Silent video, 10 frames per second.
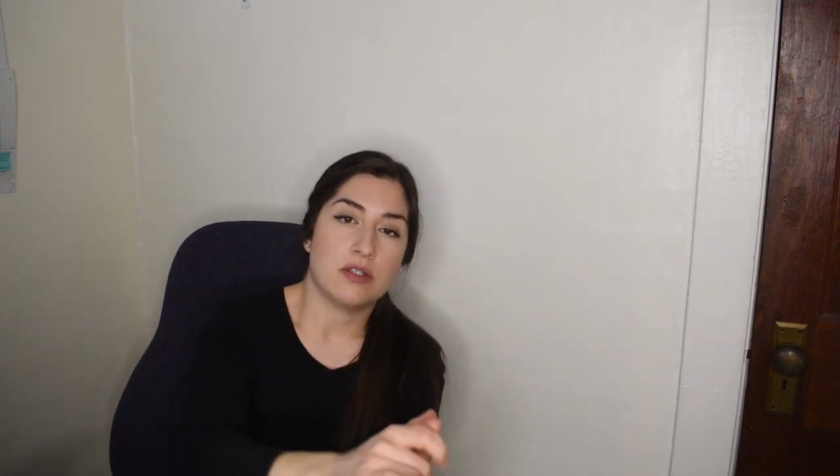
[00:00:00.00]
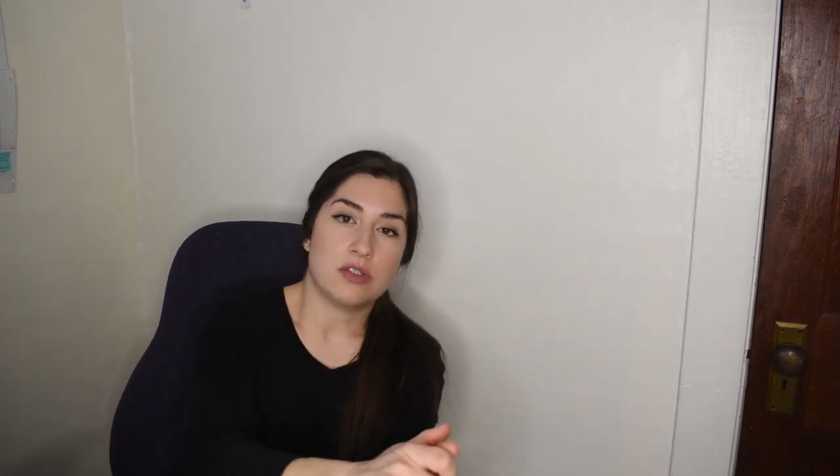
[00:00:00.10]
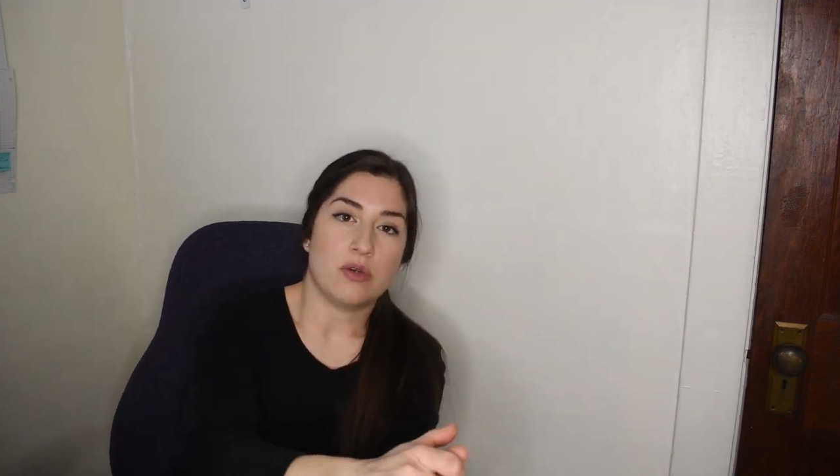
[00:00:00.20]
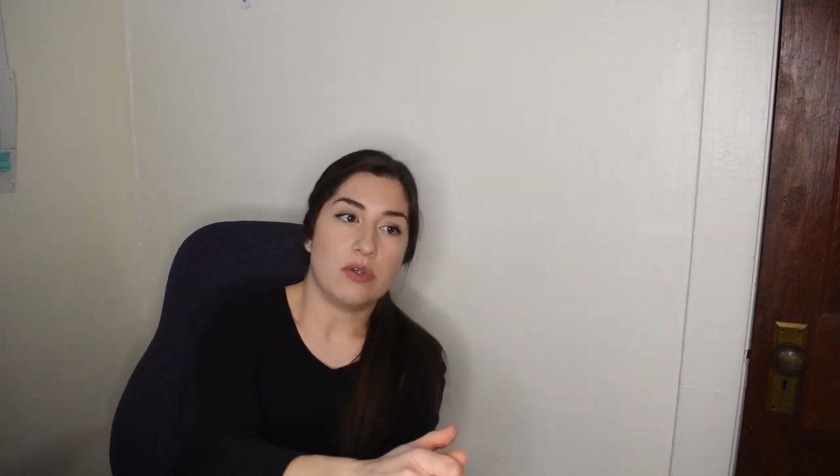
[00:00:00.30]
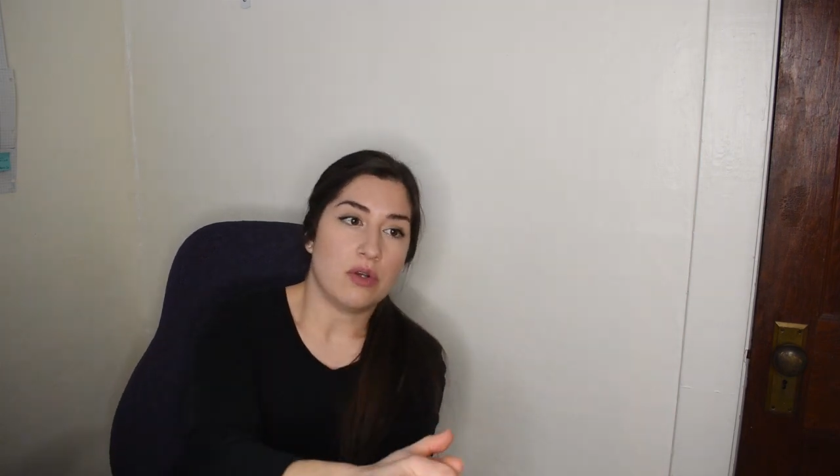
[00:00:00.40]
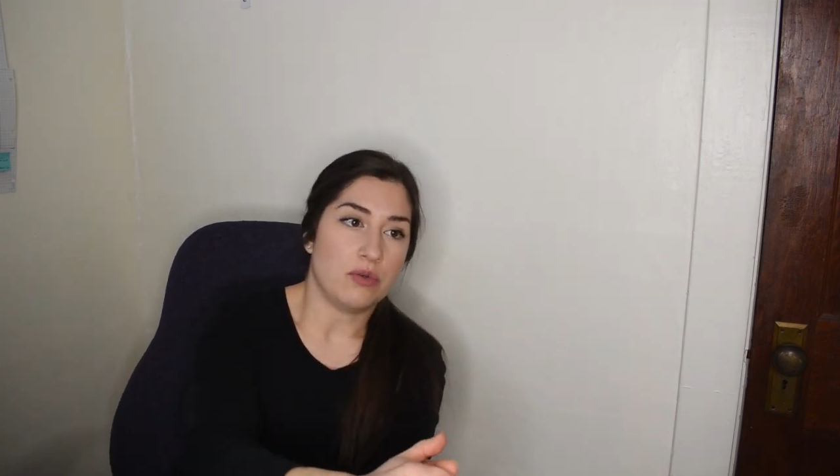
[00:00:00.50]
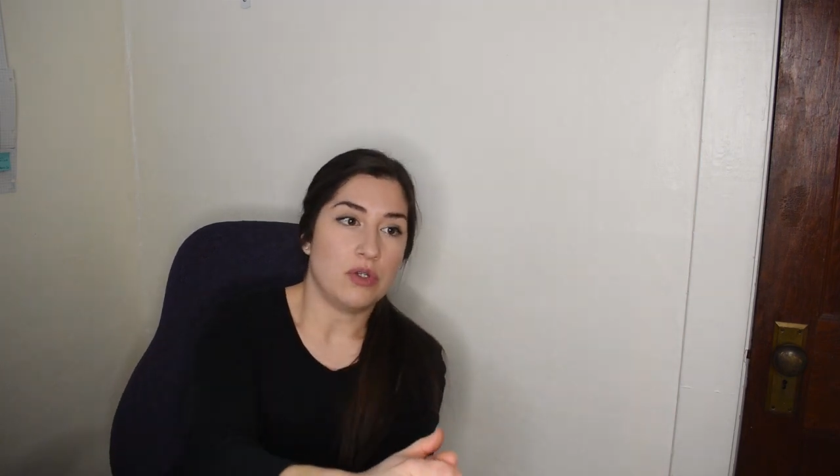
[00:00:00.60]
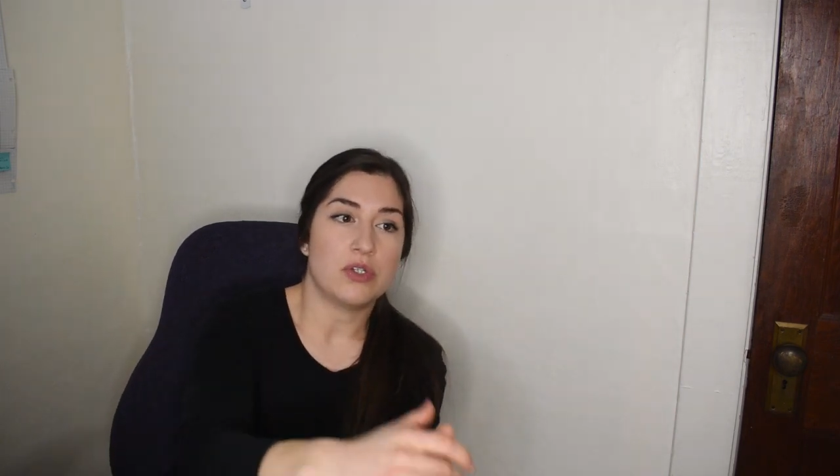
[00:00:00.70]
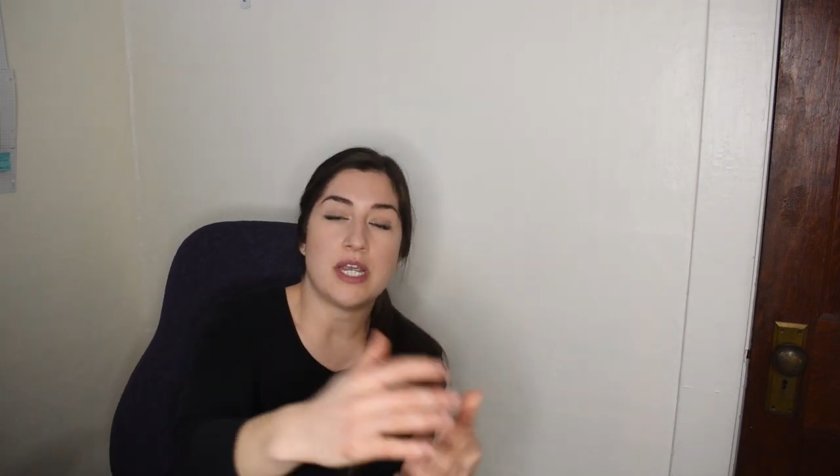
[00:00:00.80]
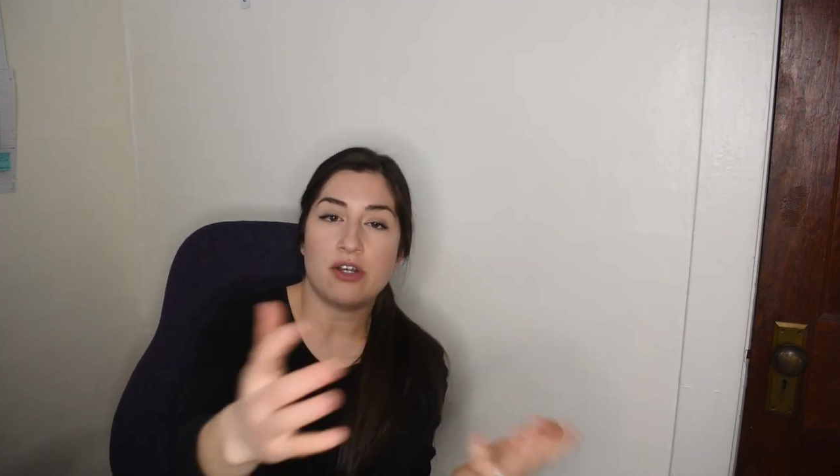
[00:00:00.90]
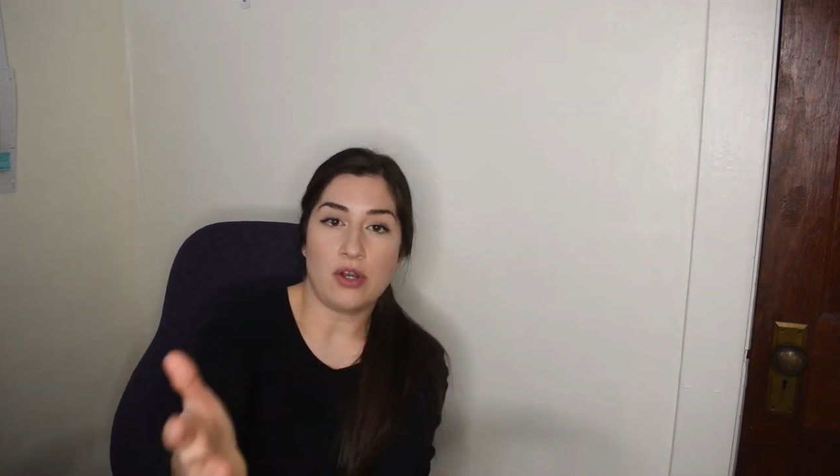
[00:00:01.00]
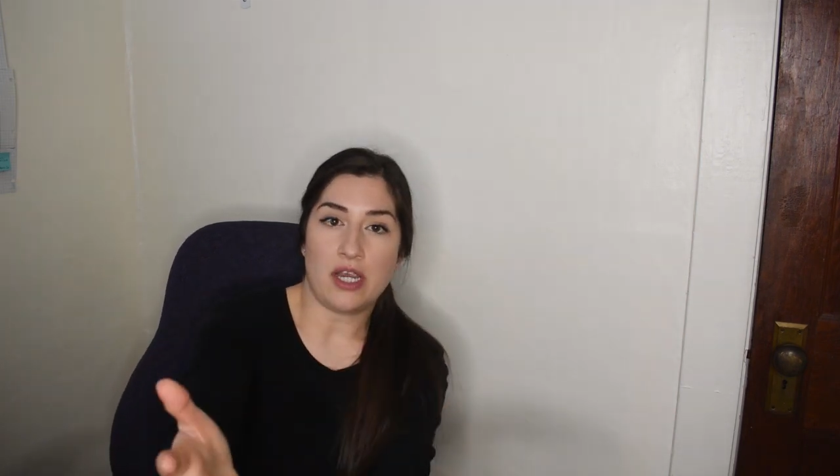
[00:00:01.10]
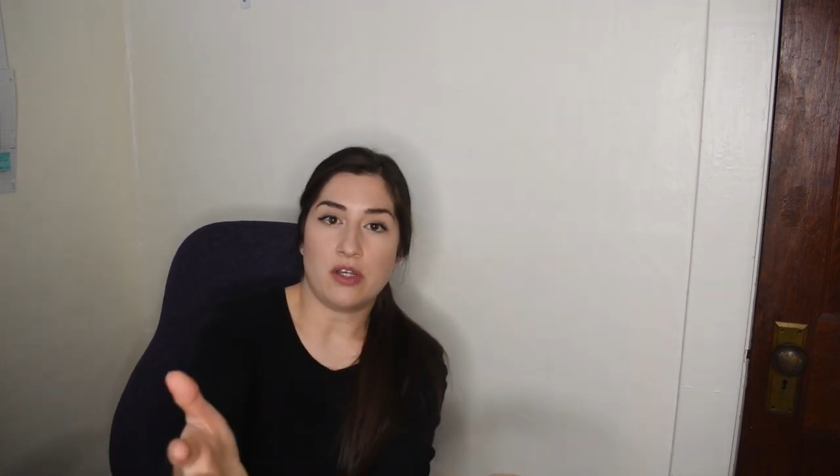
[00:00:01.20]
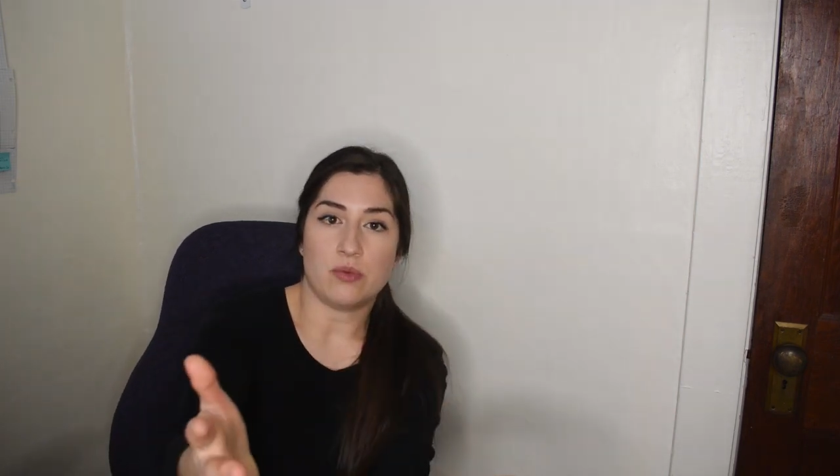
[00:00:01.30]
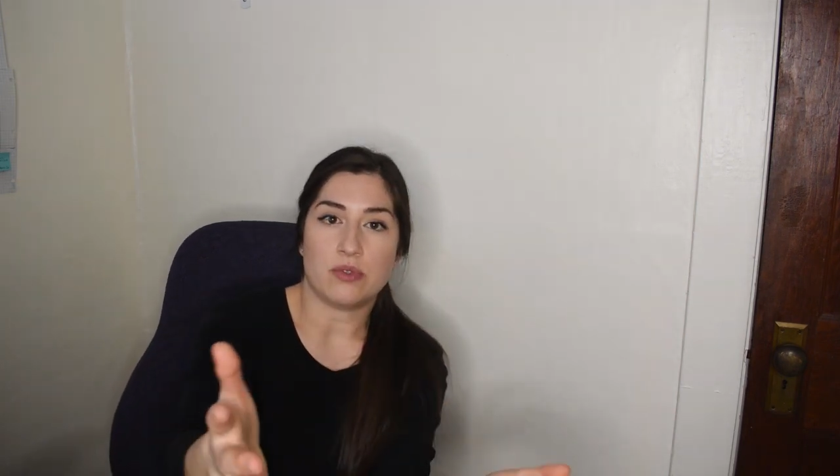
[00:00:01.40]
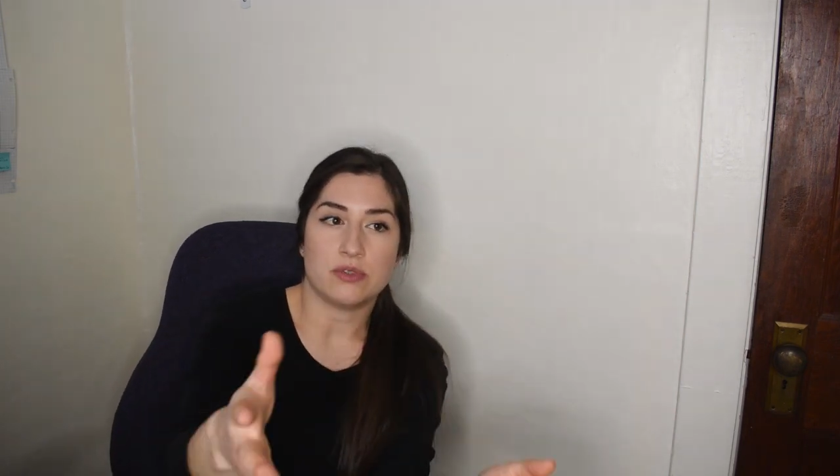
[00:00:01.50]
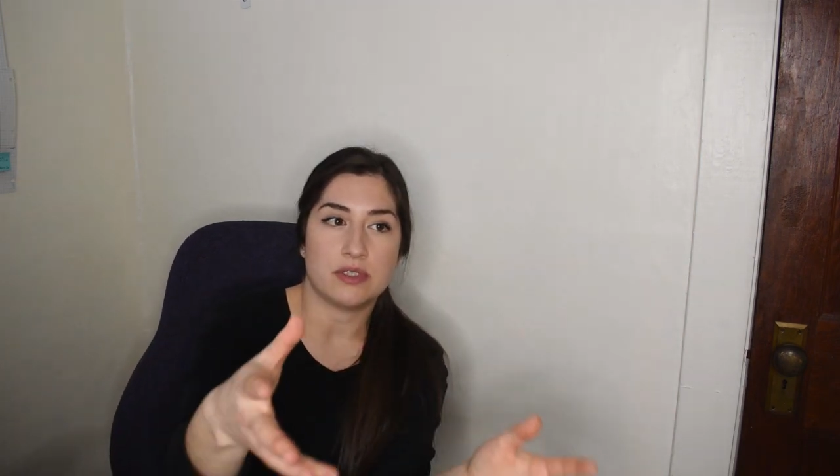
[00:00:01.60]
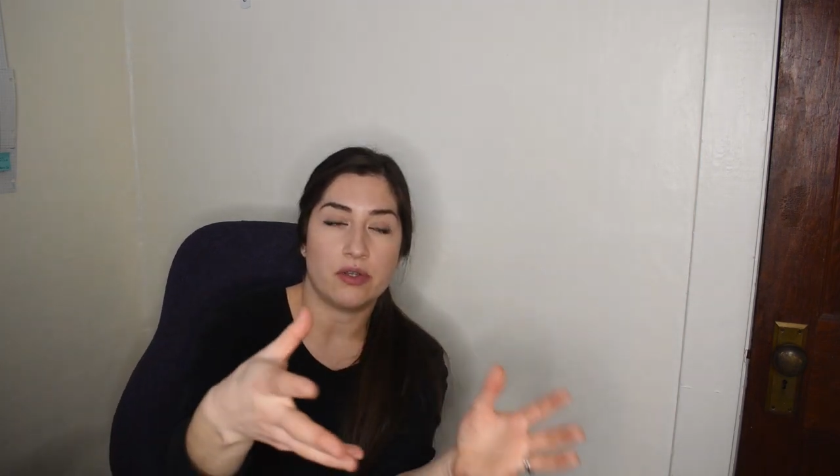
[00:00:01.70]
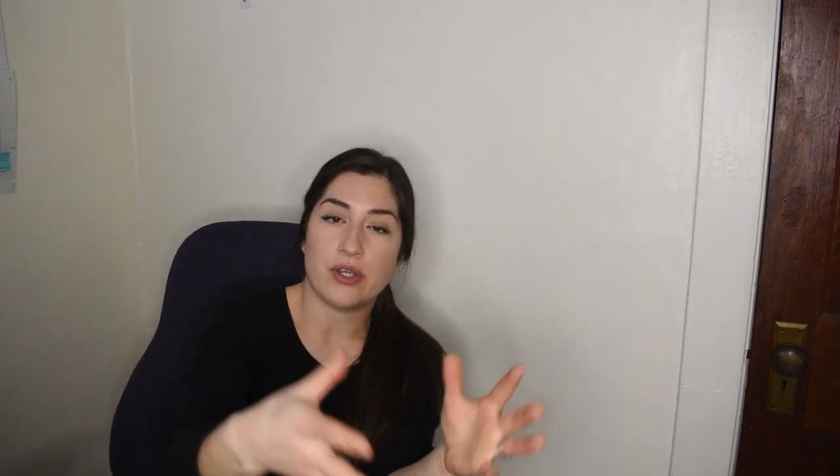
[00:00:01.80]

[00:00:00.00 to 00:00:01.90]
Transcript: So, your tender annuals,